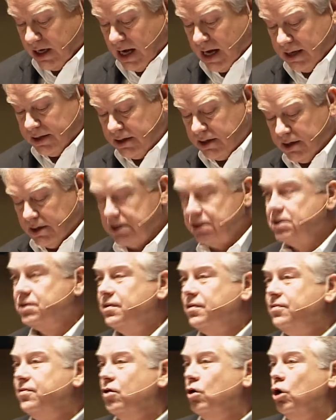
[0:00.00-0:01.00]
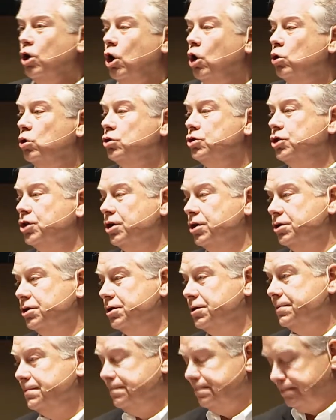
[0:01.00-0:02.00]
context for a local
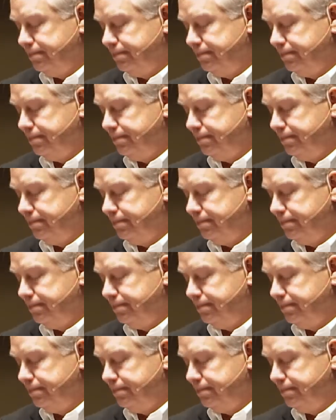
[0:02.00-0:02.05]
church.